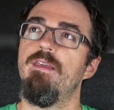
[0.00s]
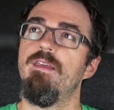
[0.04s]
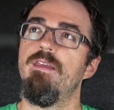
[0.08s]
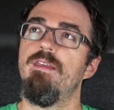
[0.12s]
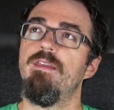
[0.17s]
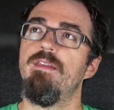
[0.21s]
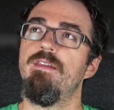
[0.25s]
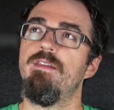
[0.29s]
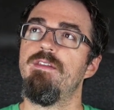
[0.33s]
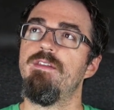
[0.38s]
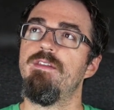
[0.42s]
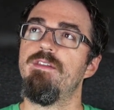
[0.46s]

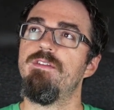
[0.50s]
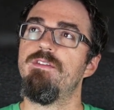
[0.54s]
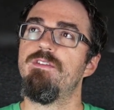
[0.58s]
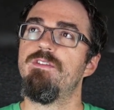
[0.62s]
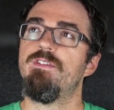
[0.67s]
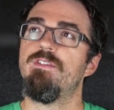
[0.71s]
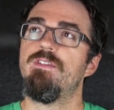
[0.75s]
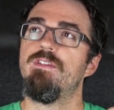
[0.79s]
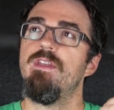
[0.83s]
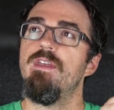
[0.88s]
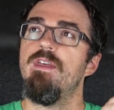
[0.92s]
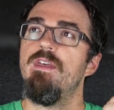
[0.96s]

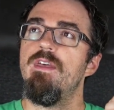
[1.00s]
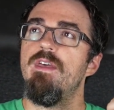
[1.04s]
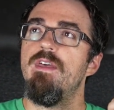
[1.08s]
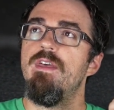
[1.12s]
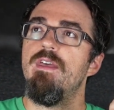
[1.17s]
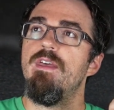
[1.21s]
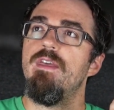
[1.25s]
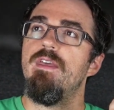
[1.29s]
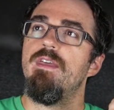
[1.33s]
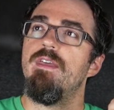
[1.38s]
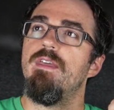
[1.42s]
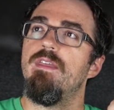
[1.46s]
is
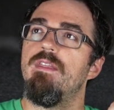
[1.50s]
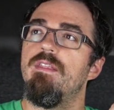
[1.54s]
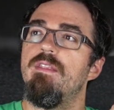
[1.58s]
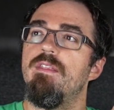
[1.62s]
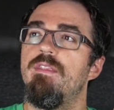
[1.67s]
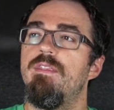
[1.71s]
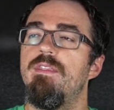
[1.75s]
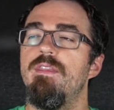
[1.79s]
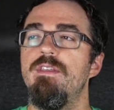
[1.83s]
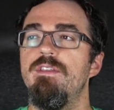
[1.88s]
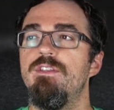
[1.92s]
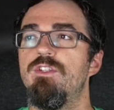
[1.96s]

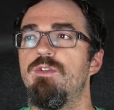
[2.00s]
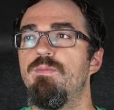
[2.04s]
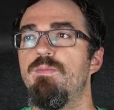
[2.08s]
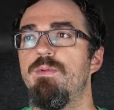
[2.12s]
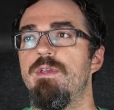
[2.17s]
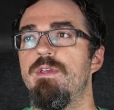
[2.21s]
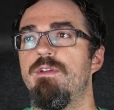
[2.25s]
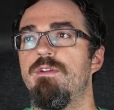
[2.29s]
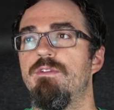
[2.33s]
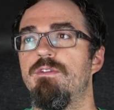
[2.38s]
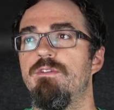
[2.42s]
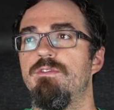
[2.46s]
these
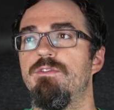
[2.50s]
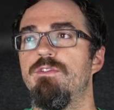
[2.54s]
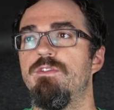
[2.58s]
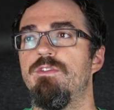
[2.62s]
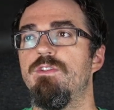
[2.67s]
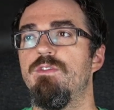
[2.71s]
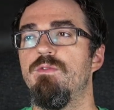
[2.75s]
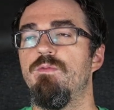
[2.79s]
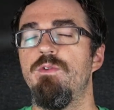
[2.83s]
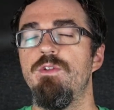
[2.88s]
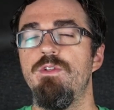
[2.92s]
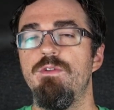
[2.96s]
speakers,
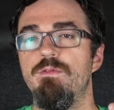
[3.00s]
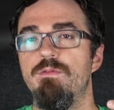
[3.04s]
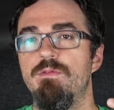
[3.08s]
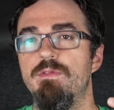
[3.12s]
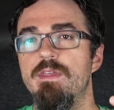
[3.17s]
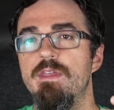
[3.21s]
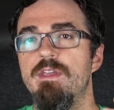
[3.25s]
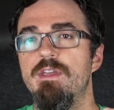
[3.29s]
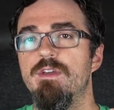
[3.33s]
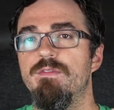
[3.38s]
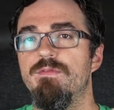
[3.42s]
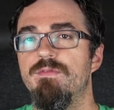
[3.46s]
when you
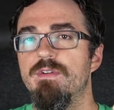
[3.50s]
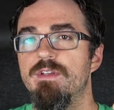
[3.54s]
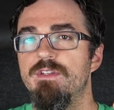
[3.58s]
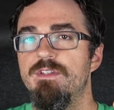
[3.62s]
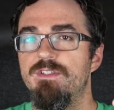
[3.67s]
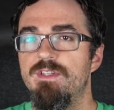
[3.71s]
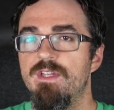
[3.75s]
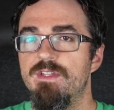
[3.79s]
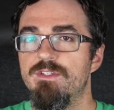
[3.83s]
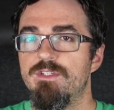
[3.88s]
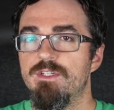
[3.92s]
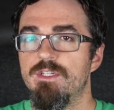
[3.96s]
think of a
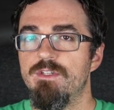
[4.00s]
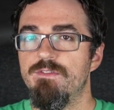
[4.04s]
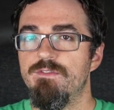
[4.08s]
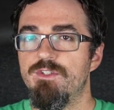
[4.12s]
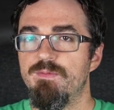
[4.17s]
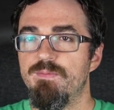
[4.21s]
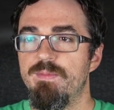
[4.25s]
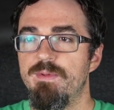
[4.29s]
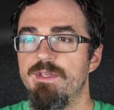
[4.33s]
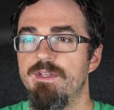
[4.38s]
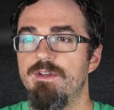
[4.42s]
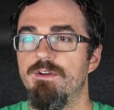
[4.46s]
sensitive
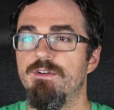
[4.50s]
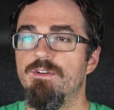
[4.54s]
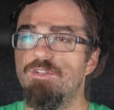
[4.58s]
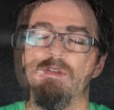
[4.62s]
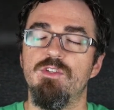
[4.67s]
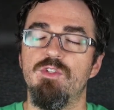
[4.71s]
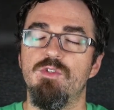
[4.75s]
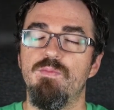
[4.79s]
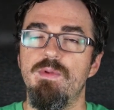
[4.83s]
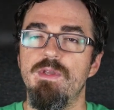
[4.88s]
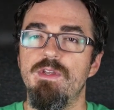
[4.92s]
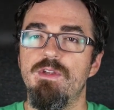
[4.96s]
speaker, a
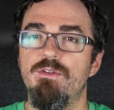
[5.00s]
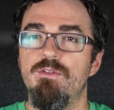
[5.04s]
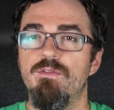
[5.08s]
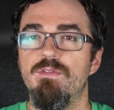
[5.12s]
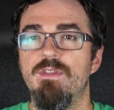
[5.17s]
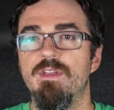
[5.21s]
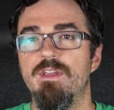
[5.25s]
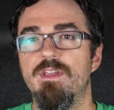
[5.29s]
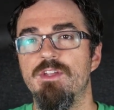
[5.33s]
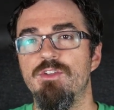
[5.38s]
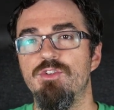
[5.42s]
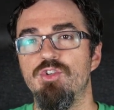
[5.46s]
speaker
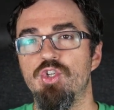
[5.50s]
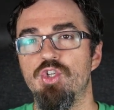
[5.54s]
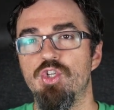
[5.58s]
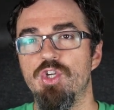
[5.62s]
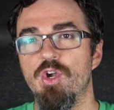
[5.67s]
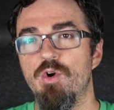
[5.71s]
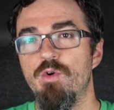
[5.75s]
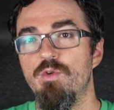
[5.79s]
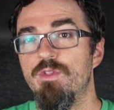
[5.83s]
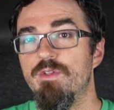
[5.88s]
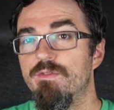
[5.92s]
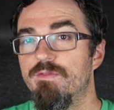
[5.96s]
that can
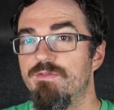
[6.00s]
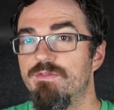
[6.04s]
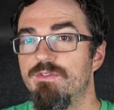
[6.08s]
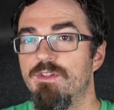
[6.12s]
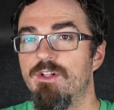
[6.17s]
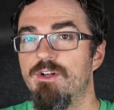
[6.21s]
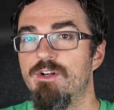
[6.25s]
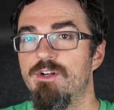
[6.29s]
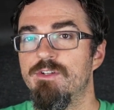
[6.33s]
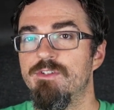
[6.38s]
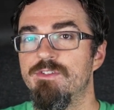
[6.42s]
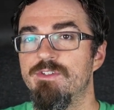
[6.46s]
show the
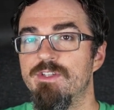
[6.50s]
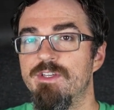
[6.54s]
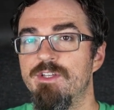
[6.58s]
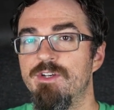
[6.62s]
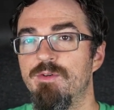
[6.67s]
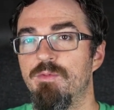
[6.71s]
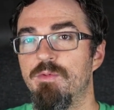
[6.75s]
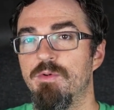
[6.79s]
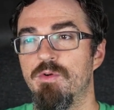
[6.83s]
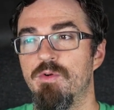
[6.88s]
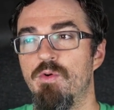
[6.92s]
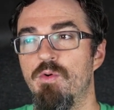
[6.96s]
flaws in a
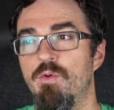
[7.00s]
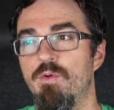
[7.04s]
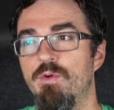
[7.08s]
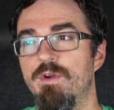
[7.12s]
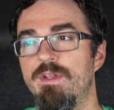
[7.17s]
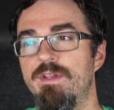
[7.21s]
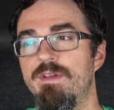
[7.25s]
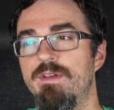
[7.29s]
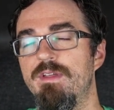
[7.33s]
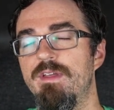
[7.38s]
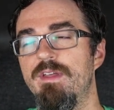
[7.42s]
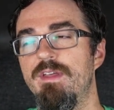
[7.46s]

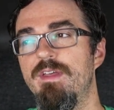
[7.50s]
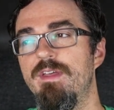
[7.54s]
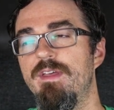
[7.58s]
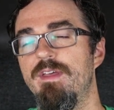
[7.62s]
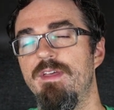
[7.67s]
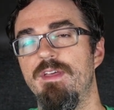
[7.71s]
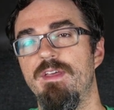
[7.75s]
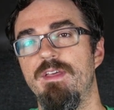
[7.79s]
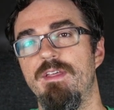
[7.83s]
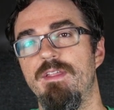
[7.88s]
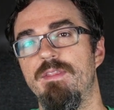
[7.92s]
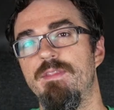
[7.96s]
recording,
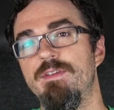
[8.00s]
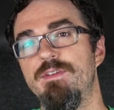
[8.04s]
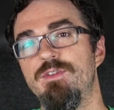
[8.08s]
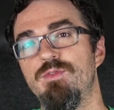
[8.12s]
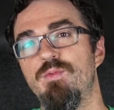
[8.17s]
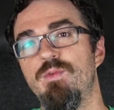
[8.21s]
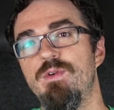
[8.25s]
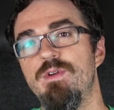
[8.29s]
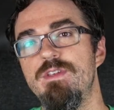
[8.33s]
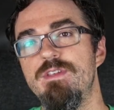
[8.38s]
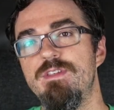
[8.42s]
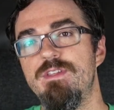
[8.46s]
this
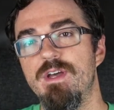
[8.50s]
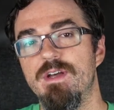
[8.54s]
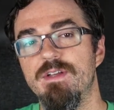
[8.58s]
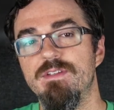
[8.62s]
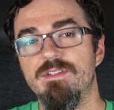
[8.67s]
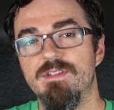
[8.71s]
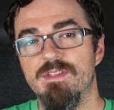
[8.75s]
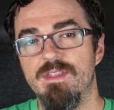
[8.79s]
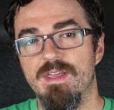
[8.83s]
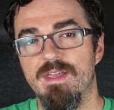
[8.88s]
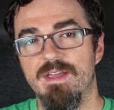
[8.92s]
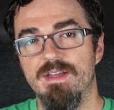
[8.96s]
one
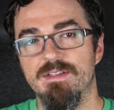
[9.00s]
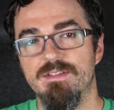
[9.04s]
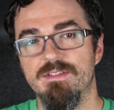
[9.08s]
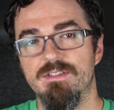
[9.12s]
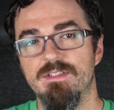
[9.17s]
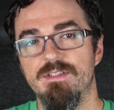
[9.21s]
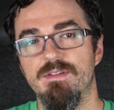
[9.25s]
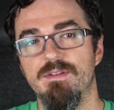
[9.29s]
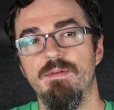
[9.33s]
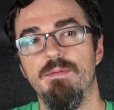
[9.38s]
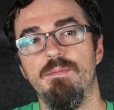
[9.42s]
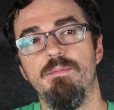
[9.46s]
does that,
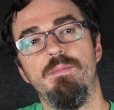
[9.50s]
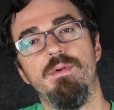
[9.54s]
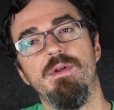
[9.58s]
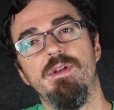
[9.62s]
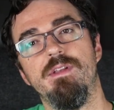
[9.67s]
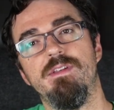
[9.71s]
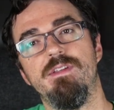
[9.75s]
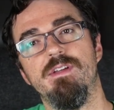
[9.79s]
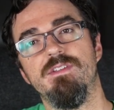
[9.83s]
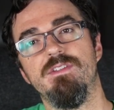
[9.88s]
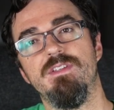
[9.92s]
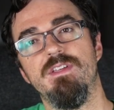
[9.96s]
but it
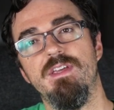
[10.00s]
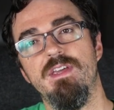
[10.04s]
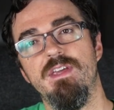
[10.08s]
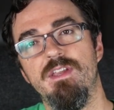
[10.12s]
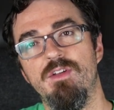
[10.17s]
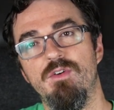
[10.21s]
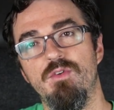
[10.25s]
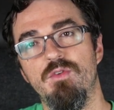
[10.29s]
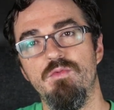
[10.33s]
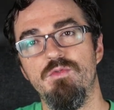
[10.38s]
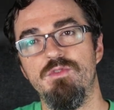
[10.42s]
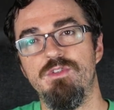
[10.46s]
does it in
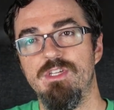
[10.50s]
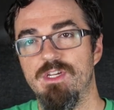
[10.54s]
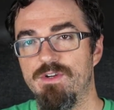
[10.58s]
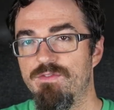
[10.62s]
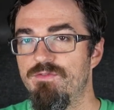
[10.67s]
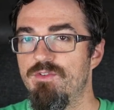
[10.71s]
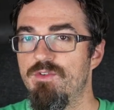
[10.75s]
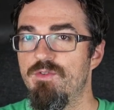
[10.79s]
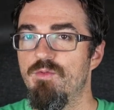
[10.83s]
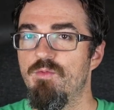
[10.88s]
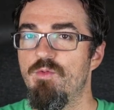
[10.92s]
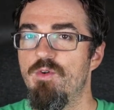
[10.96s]
a
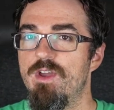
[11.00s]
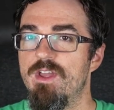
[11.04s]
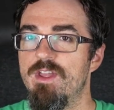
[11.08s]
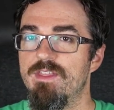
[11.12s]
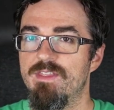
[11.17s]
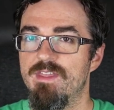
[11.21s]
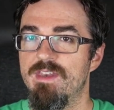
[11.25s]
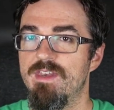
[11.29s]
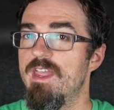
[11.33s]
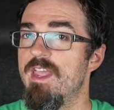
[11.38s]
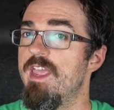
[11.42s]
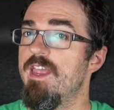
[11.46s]
different way
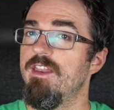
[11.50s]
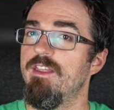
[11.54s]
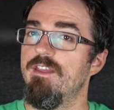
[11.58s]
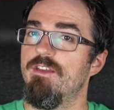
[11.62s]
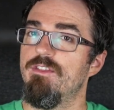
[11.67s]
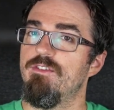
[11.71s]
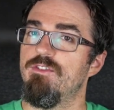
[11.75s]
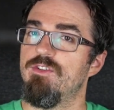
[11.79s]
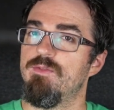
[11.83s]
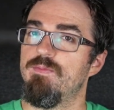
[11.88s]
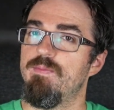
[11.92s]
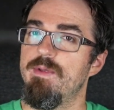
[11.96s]
than any
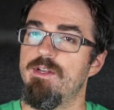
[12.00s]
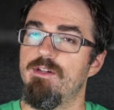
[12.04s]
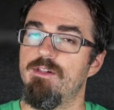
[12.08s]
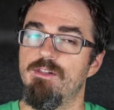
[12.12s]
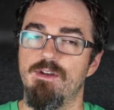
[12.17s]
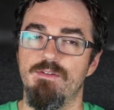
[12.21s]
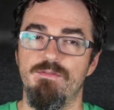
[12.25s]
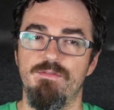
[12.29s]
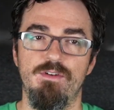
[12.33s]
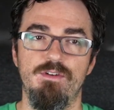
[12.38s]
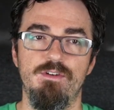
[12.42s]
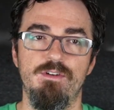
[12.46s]
other speaker
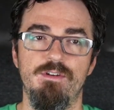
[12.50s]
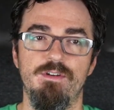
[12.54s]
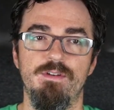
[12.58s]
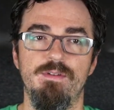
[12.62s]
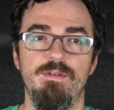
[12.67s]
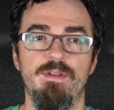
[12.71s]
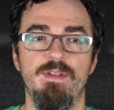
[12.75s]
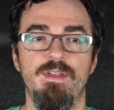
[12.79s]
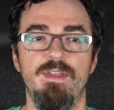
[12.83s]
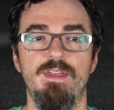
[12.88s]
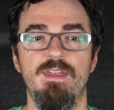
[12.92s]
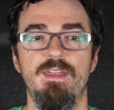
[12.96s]
I've heard,
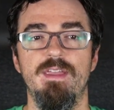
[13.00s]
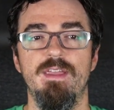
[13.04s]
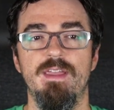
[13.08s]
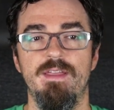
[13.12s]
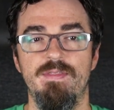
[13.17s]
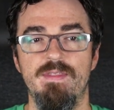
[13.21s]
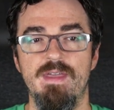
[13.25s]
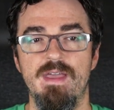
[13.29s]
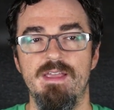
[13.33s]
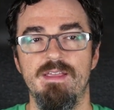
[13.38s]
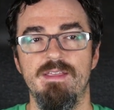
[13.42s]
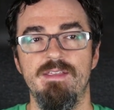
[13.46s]
and
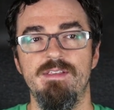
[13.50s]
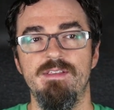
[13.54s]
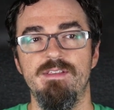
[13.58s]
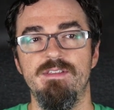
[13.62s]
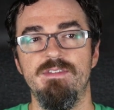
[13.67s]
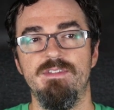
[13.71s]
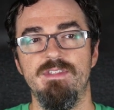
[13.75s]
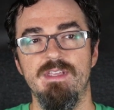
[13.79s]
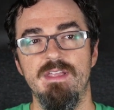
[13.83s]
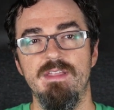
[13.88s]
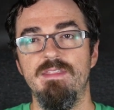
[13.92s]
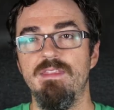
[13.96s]
that
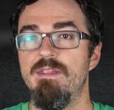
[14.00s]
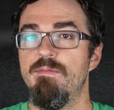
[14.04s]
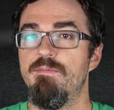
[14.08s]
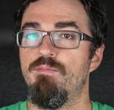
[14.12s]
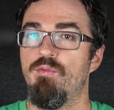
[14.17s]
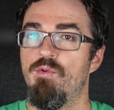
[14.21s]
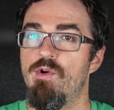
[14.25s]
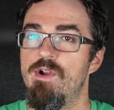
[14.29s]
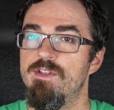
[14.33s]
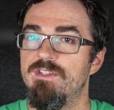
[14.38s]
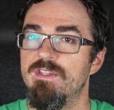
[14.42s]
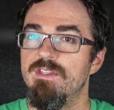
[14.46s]
is in the
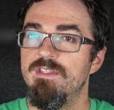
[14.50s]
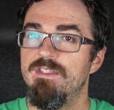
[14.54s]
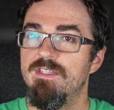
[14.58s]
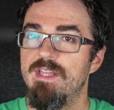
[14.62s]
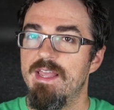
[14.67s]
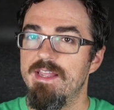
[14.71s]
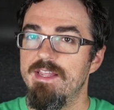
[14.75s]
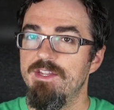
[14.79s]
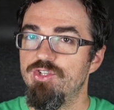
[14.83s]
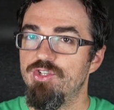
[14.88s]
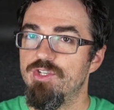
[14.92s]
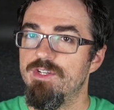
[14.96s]

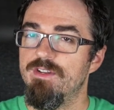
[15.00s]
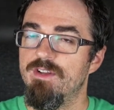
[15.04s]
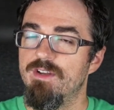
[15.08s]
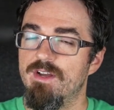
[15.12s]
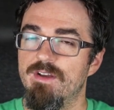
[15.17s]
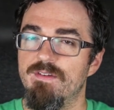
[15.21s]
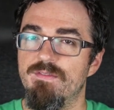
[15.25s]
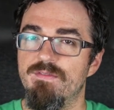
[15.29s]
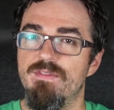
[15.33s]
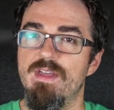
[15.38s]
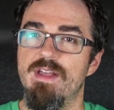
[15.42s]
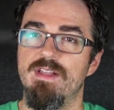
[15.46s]
presentation
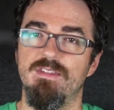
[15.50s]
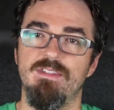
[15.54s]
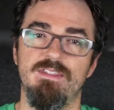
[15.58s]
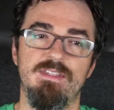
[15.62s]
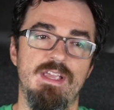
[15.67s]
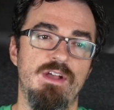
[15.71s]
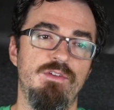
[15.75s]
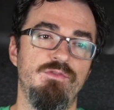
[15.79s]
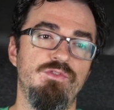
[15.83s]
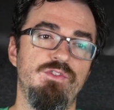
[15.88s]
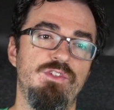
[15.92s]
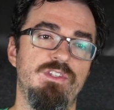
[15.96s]
of that
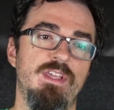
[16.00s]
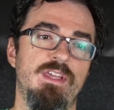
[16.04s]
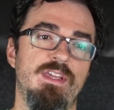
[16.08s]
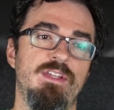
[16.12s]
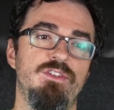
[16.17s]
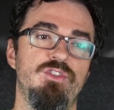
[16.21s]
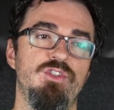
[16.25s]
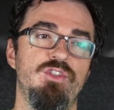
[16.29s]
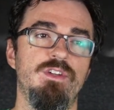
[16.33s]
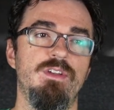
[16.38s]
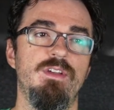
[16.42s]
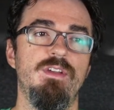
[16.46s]

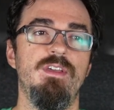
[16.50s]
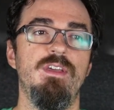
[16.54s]
soundstage.